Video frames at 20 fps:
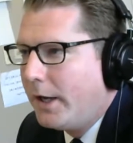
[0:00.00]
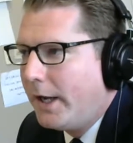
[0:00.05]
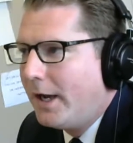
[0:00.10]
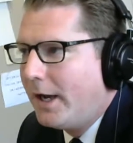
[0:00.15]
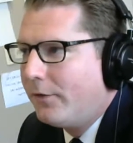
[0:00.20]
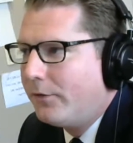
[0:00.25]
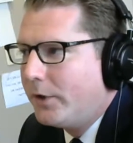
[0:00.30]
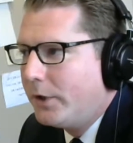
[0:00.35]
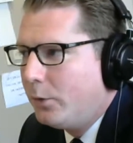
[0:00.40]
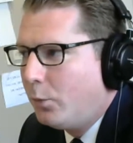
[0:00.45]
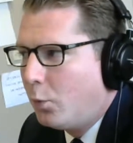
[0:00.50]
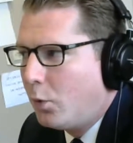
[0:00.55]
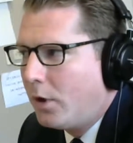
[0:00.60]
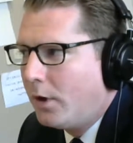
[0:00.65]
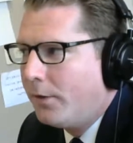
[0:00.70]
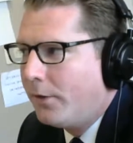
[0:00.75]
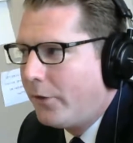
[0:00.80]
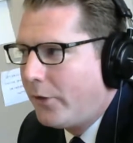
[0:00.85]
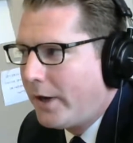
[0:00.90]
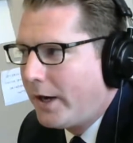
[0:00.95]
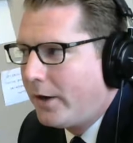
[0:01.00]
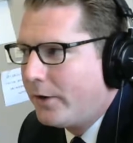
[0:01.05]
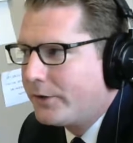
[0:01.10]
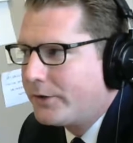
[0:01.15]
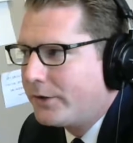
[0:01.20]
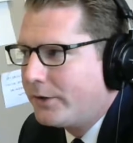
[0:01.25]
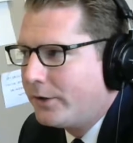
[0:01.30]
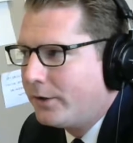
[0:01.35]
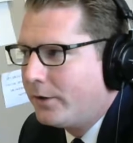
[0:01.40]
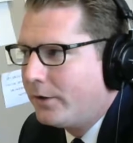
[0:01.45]
every one
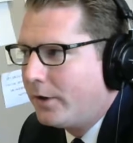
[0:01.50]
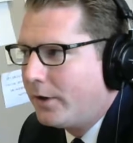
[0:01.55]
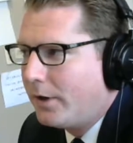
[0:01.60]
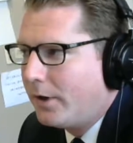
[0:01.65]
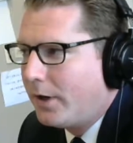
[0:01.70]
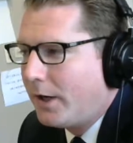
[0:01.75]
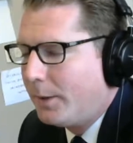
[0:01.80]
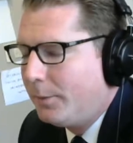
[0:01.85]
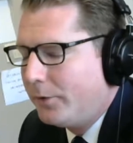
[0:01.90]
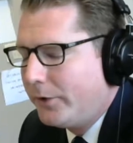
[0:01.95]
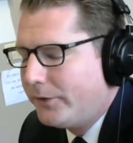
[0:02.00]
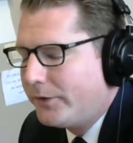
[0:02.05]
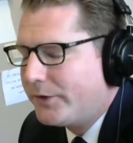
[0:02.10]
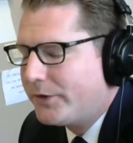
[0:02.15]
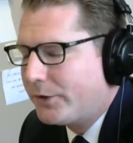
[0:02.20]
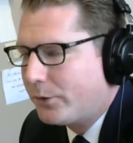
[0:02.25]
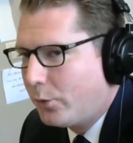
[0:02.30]
thousand, I believe it's